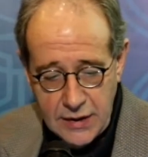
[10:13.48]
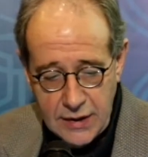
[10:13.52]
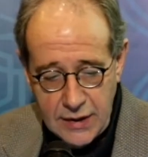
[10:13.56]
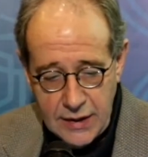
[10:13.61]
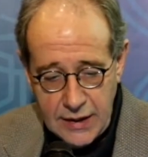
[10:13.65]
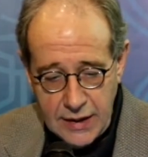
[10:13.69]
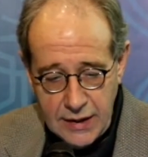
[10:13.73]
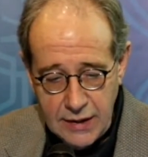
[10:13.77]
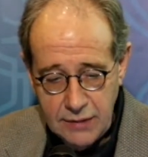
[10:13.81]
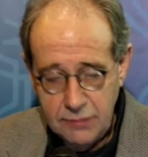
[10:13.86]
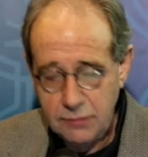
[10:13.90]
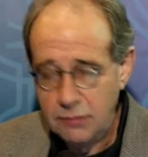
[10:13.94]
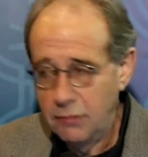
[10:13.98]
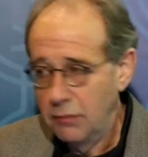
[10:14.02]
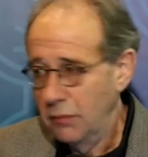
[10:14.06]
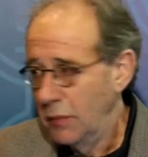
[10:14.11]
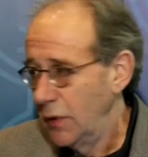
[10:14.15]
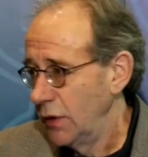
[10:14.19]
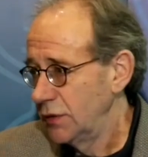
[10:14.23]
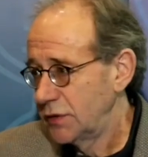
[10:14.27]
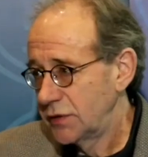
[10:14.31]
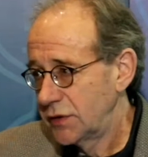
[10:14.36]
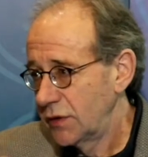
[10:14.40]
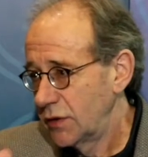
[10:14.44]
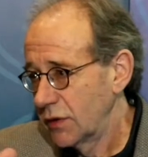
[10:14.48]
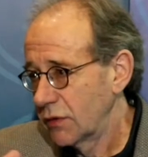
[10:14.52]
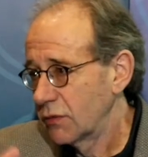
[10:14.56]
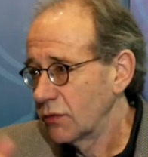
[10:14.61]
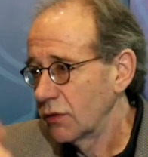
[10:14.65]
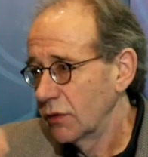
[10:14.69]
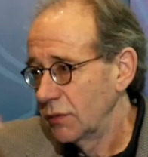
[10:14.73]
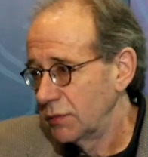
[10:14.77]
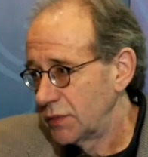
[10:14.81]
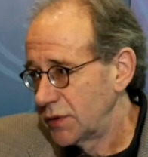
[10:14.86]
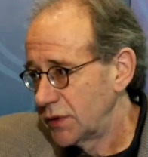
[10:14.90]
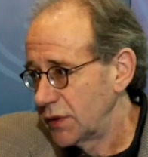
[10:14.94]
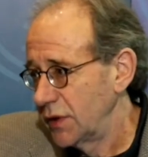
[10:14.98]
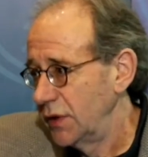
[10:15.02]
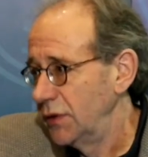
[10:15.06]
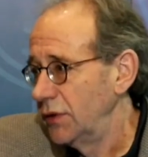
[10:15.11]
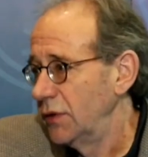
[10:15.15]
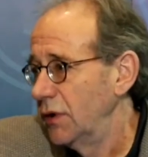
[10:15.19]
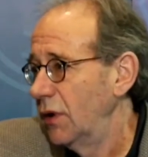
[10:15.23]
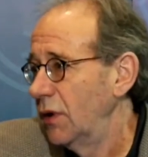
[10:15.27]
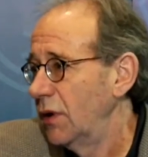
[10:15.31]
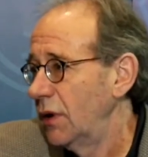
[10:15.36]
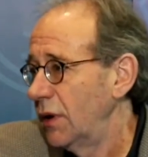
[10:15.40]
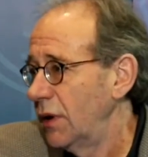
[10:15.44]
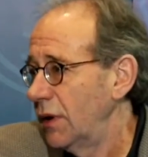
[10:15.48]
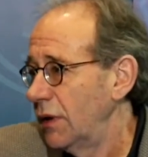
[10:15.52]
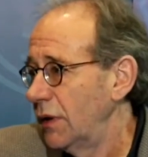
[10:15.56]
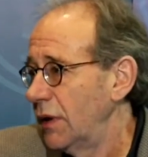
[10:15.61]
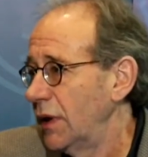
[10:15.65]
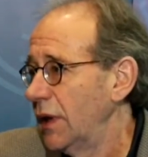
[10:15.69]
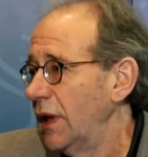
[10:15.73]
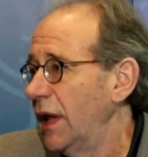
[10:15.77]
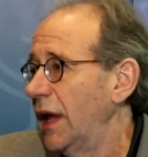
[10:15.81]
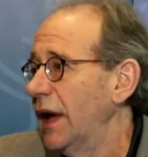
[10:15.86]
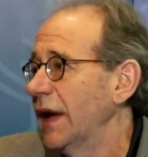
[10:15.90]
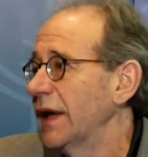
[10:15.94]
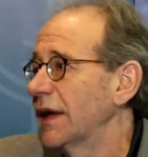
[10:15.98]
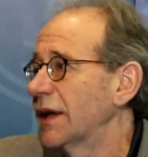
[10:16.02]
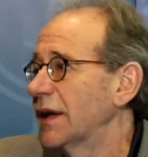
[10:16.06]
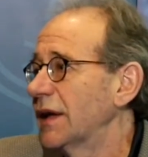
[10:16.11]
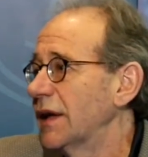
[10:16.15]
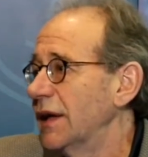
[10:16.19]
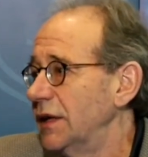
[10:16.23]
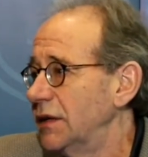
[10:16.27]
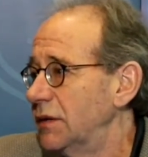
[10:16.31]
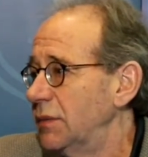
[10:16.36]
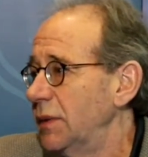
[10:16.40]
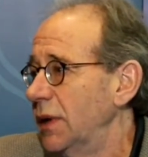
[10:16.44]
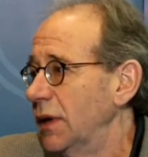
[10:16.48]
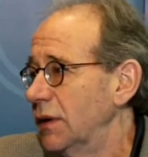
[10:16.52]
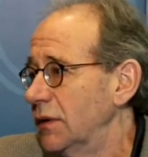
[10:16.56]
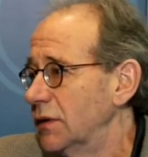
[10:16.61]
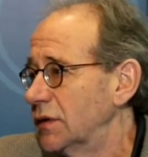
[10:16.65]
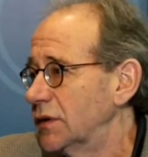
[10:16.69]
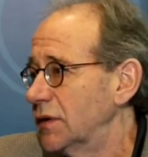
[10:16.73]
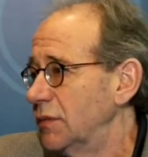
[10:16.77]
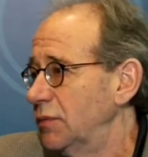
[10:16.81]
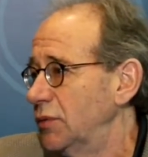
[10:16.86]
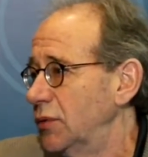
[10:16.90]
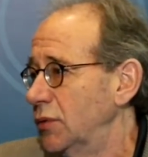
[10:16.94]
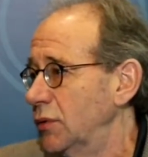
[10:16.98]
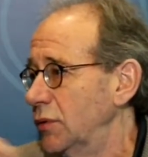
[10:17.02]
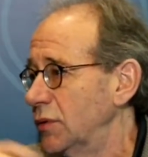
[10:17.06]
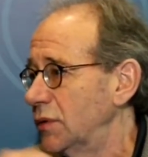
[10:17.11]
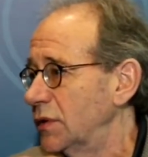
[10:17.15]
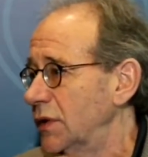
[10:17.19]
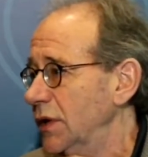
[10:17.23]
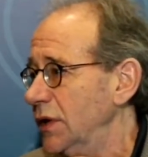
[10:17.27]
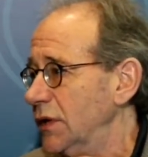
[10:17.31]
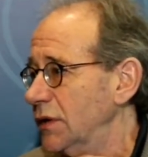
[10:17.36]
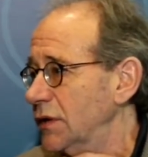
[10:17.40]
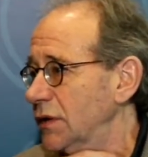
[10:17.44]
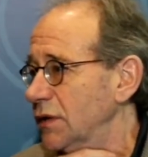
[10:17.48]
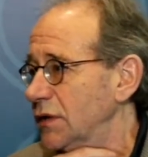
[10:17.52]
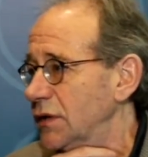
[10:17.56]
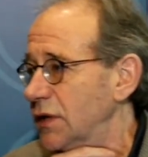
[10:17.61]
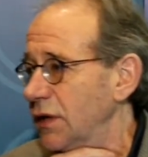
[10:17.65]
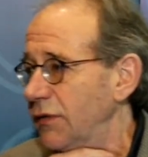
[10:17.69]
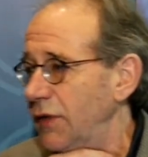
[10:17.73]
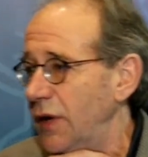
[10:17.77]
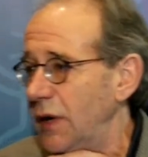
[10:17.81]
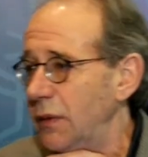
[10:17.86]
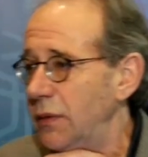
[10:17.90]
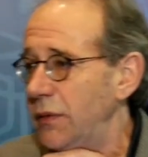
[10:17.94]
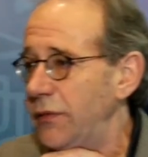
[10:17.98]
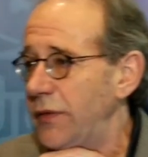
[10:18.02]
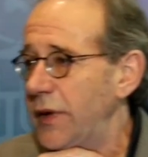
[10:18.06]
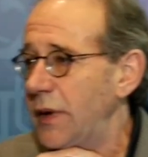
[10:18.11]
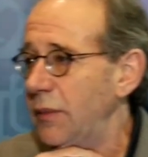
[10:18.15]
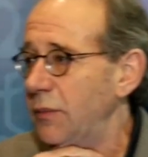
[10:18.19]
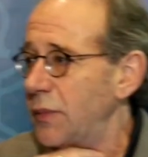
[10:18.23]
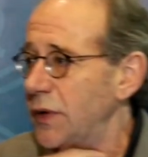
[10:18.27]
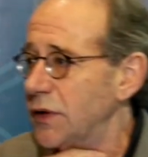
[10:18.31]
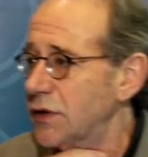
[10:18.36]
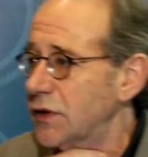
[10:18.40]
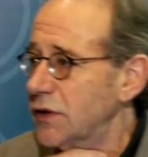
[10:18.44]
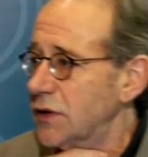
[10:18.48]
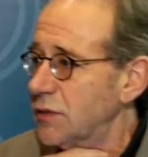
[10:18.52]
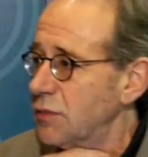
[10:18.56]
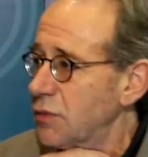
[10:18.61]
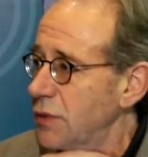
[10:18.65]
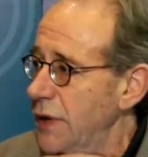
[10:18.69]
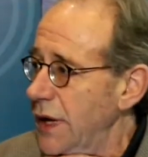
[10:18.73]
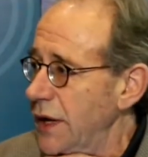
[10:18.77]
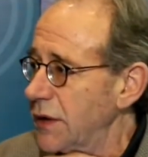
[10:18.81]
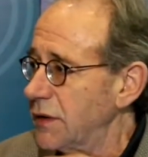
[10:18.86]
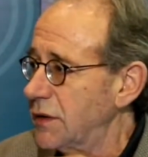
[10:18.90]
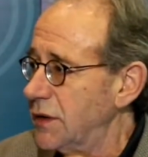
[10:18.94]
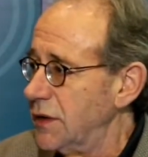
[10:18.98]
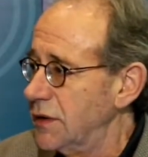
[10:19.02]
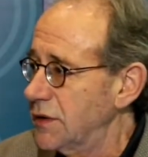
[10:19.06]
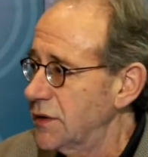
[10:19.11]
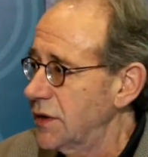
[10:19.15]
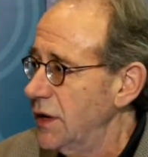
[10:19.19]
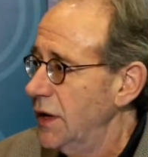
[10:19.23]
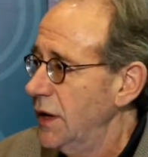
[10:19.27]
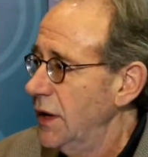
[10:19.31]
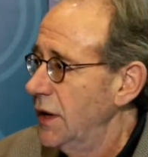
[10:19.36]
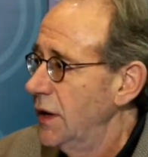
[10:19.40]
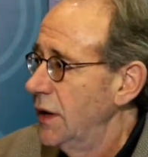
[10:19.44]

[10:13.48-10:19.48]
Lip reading: And most of the groups are not likely to be able to support teachers' development of ambitious practice.